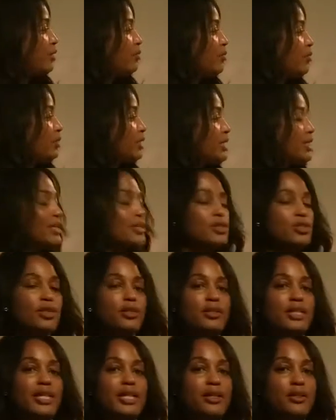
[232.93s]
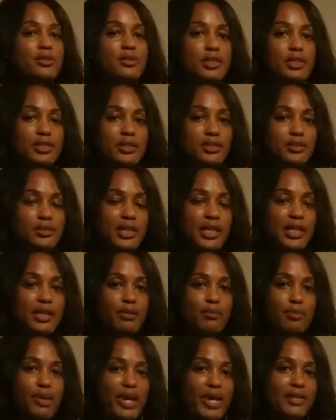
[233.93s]
We're looking at certain illnesses that
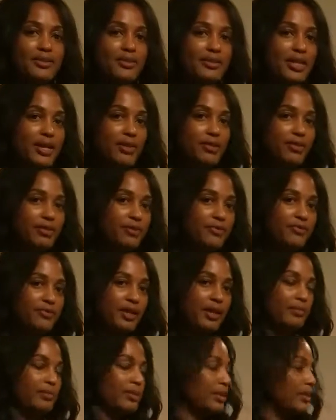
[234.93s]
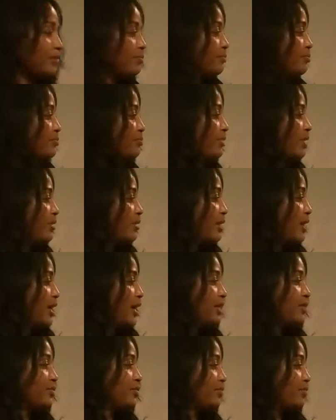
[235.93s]
get passed down through family
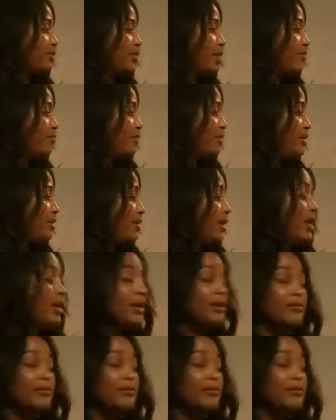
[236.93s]
lines, whether they be